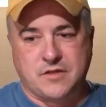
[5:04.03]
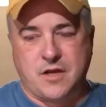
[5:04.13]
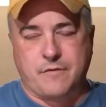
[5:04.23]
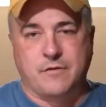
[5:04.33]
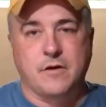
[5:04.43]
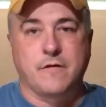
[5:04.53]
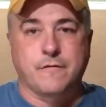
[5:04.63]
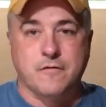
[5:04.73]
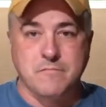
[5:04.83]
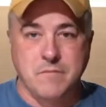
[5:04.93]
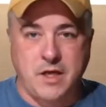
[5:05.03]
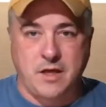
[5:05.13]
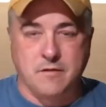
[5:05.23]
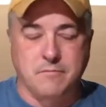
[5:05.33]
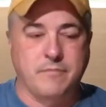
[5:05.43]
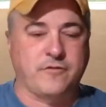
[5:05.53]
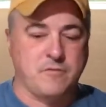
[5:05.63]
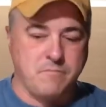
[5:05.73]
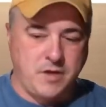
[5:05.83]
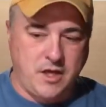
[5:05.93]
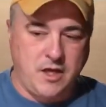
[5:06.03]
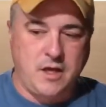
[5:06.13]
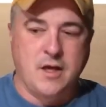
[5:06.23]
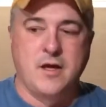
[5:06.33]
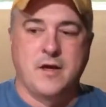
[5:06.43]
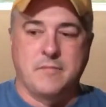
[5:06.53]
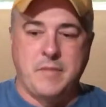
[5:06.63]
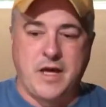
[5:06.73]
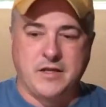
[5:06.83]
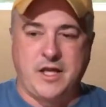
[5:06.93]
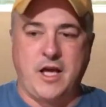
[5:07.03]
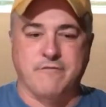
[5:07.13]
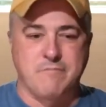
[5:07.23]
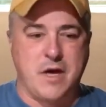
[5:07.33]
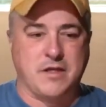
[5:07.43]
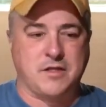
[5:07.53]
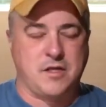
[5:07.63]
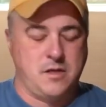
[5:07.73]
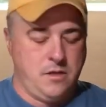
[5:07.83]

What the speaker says: stuff for me. man cave meant,